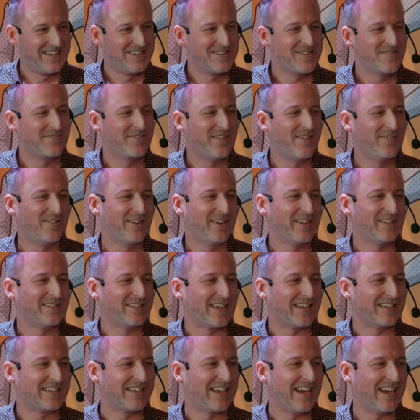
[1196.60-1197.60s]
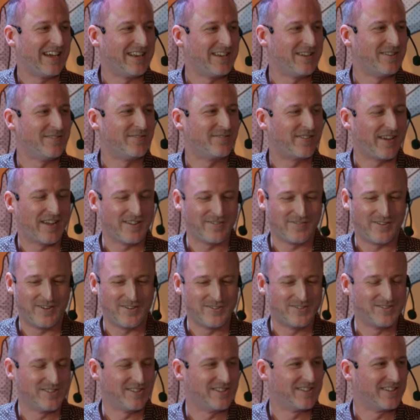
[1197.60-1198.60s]
You've never had a Canon five
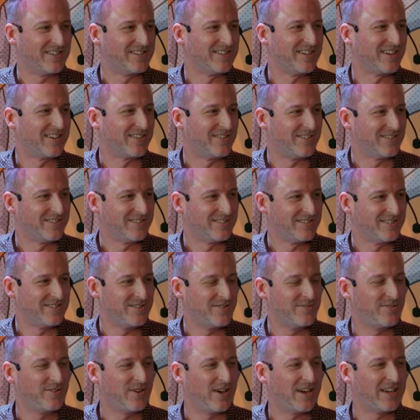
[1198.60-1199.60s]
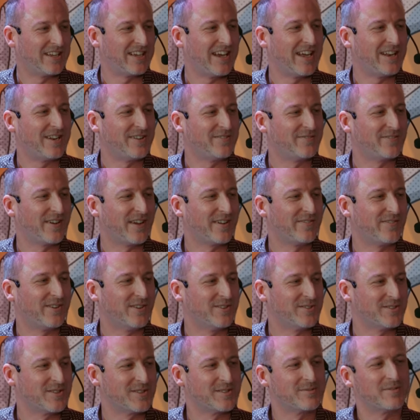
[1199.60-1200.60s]
hundred in your home. You thought a Canon five
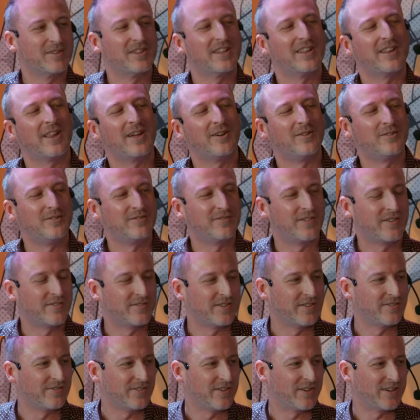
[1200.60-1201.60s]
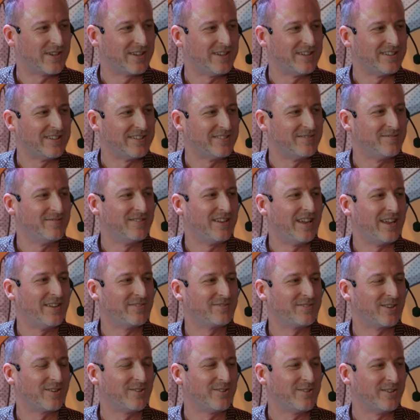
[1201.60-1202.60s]
hundred's what they let off every fucking
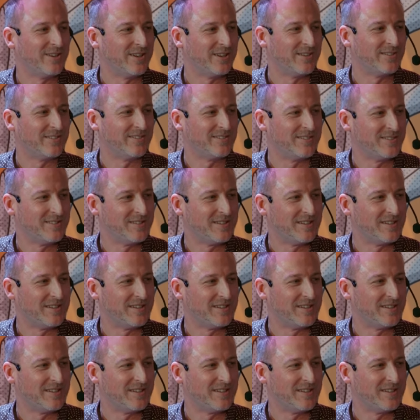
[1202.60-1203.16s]
afternoon in